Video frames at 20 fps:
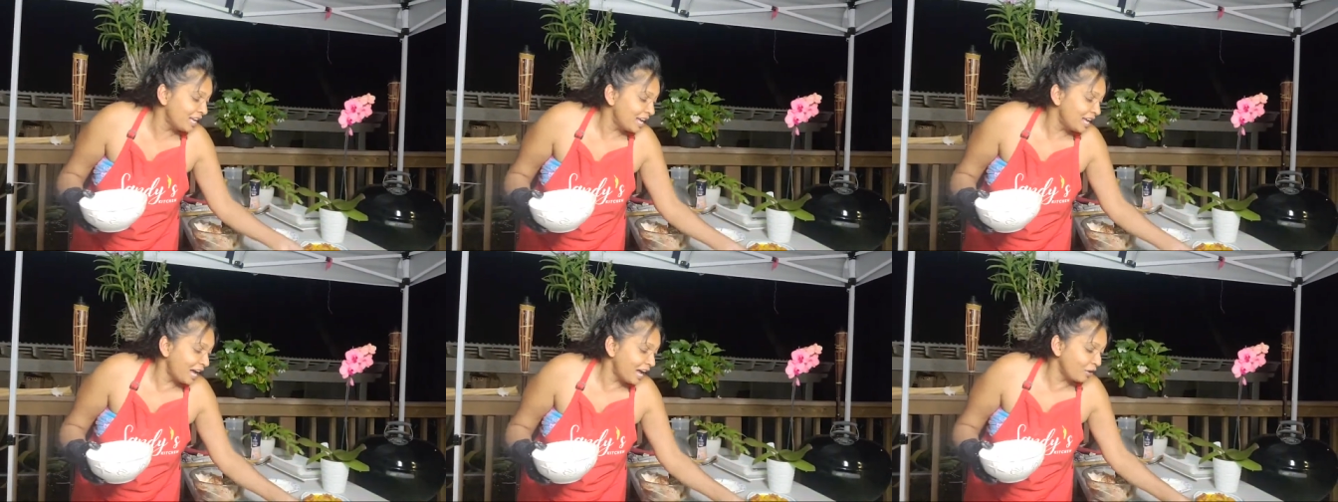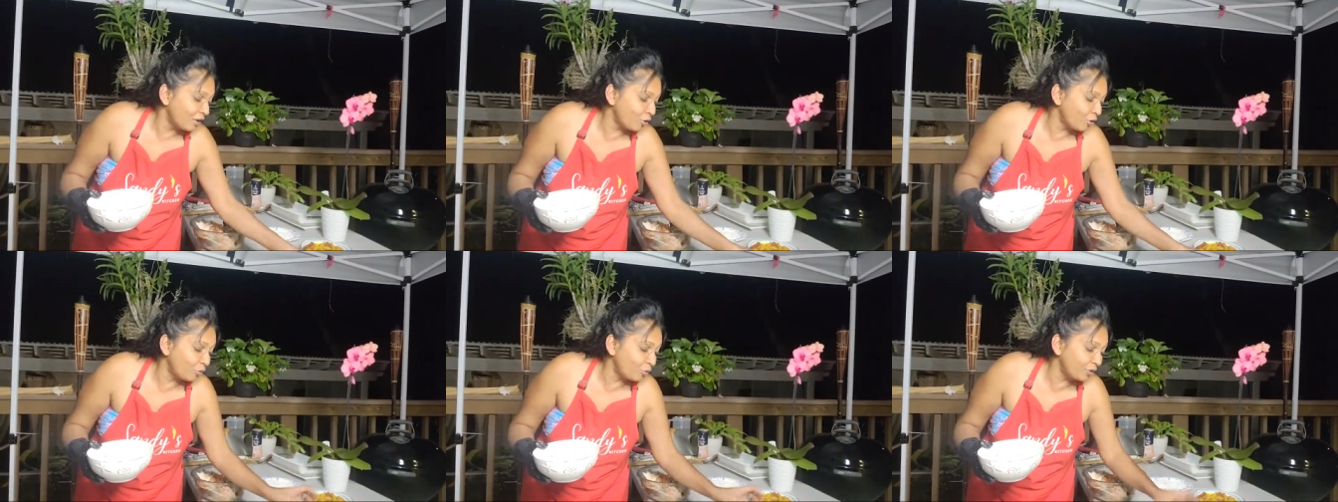I
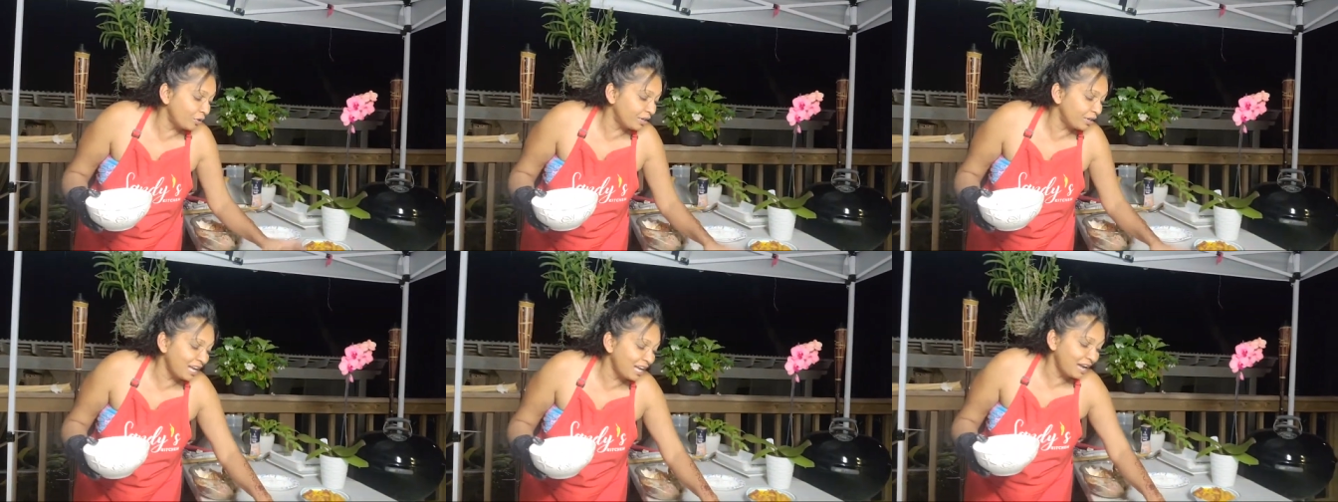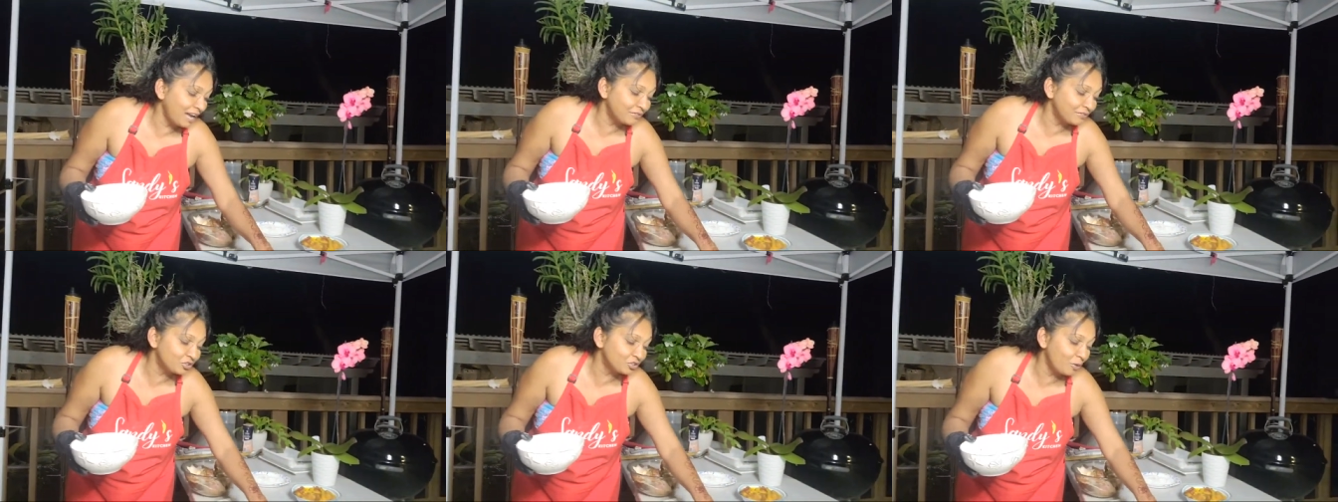already
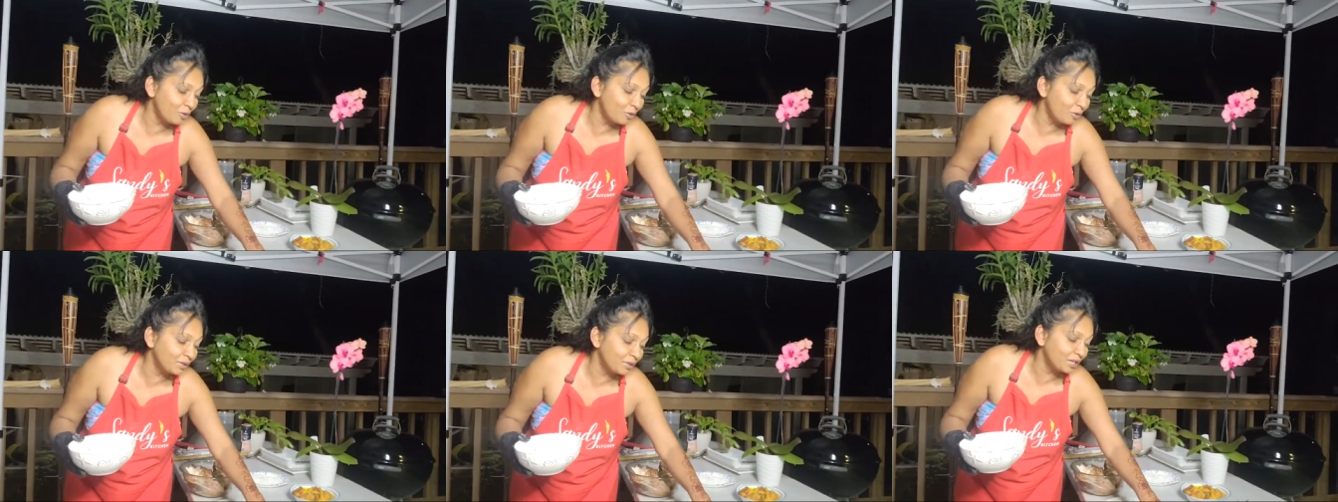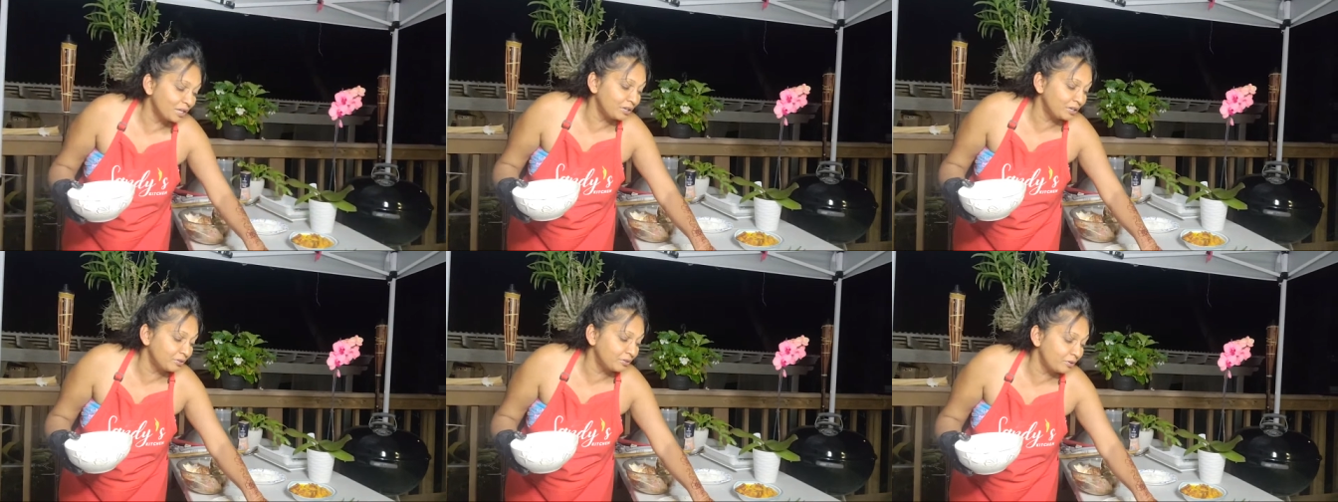have some
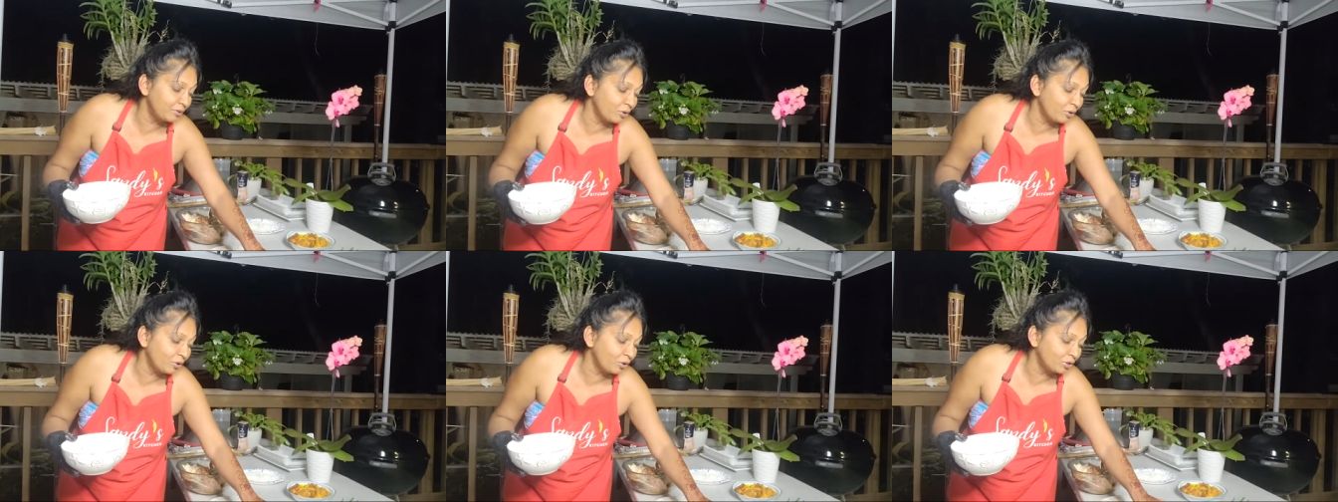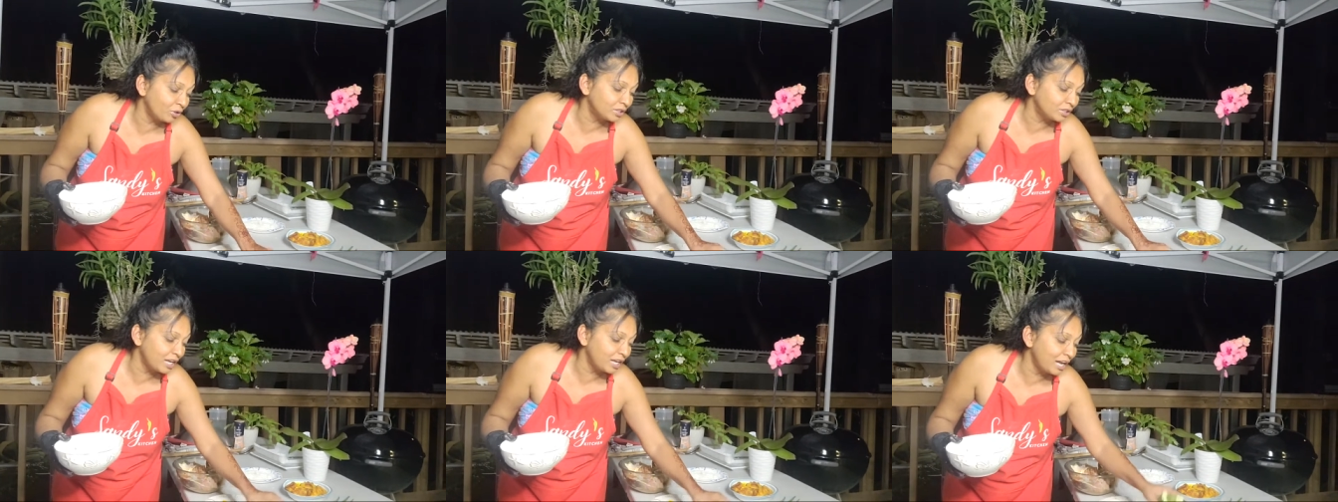here
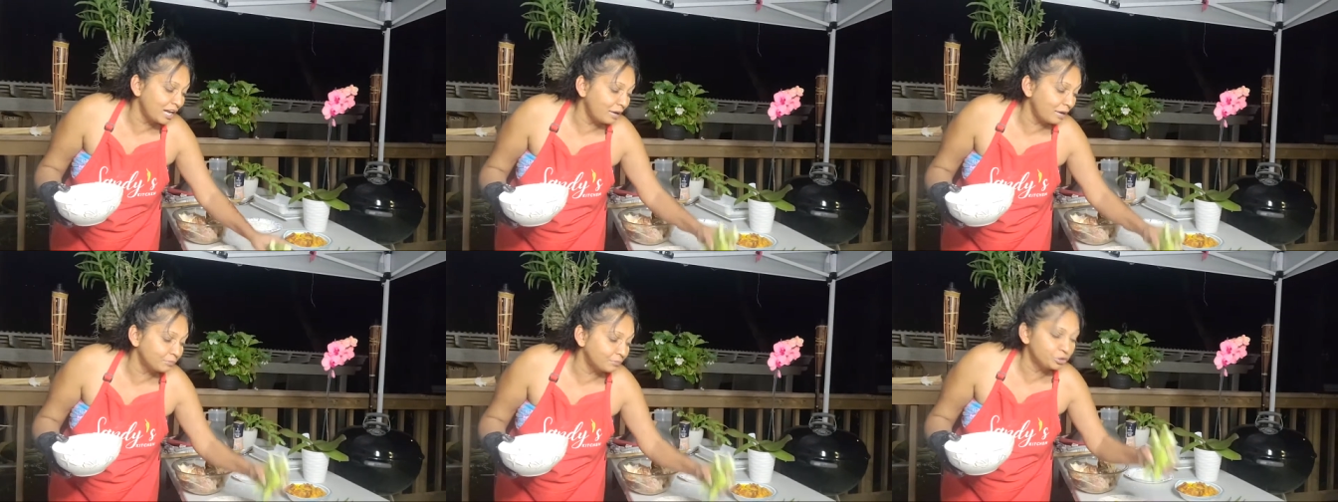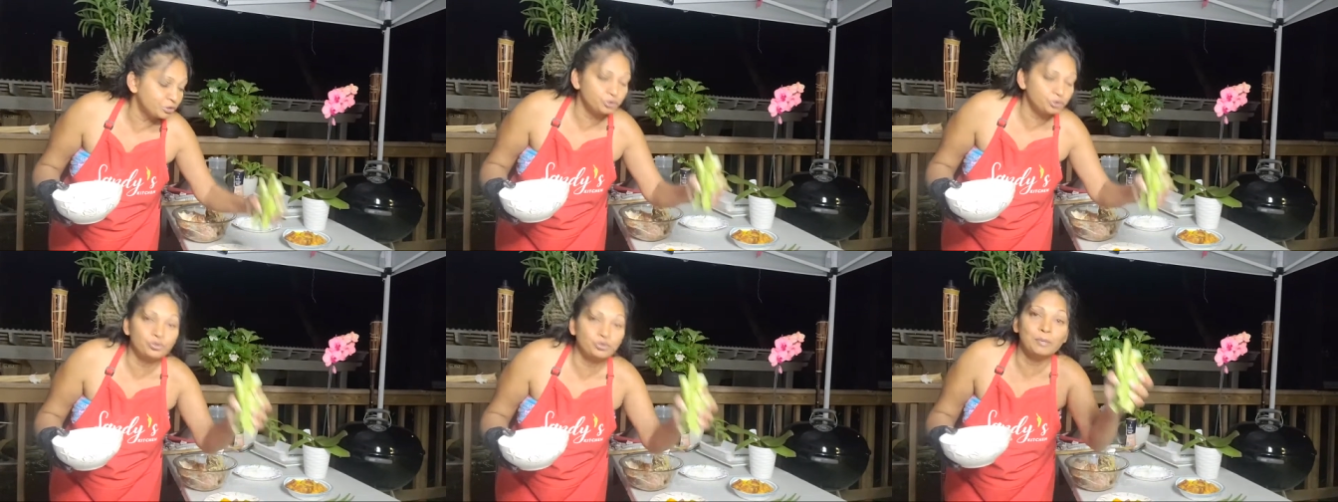all um,
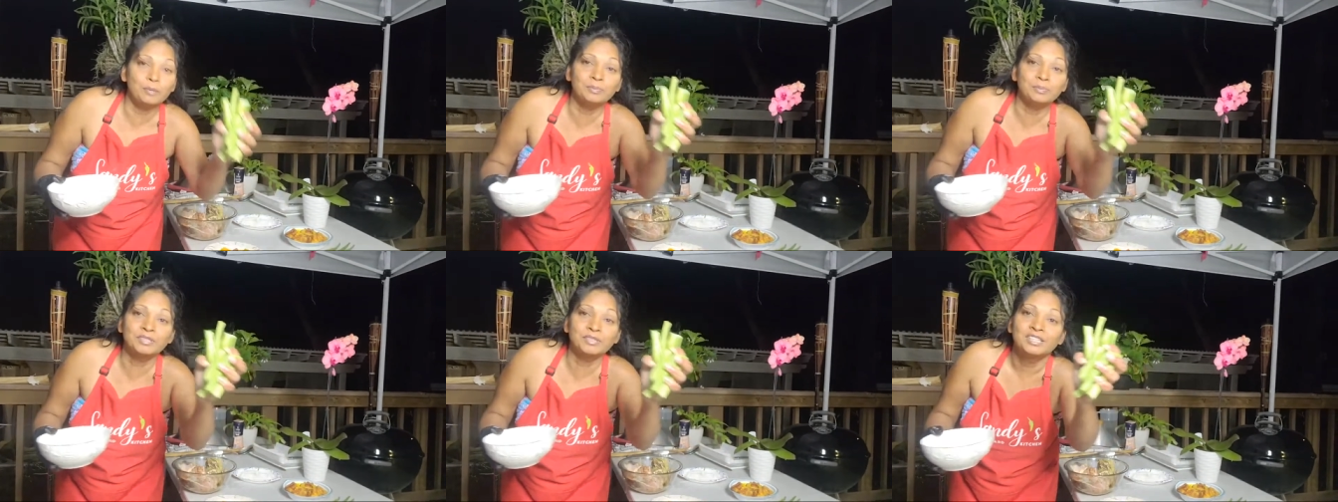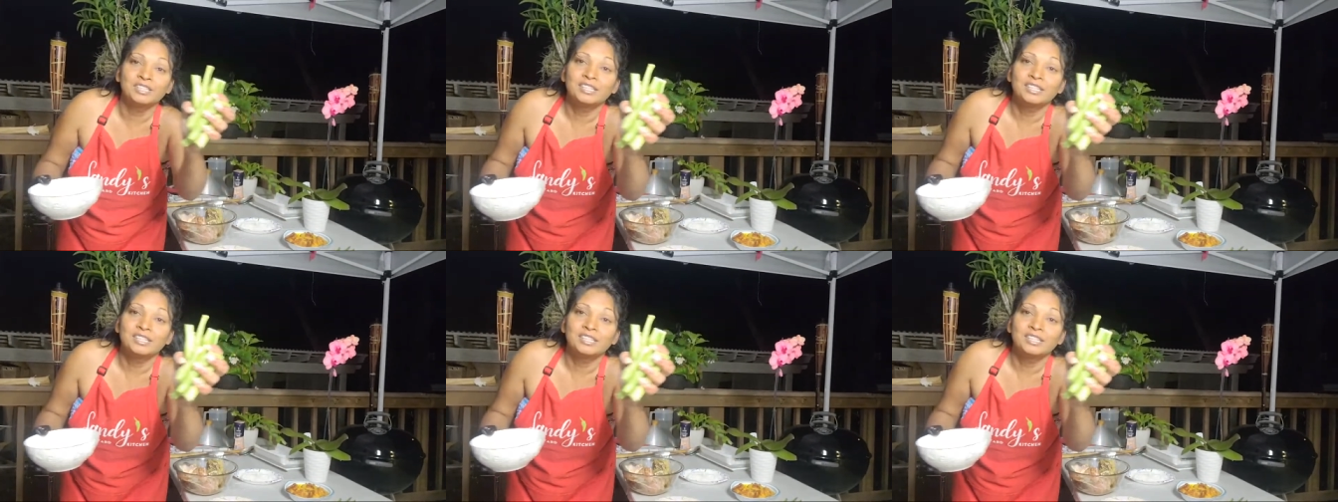stripped